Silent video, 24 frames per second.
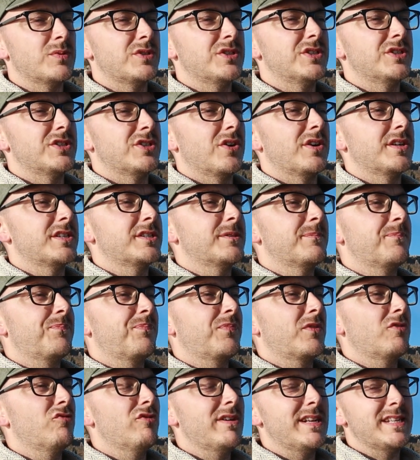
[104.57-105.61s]
which is nice,
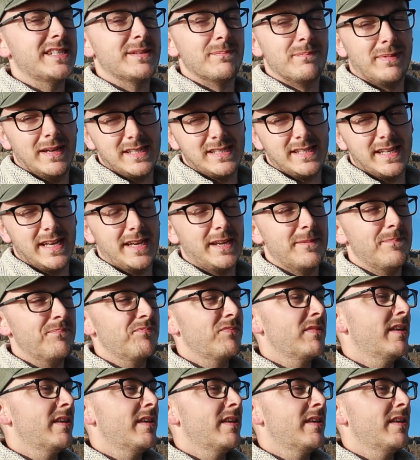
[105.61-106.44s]
really simplistic.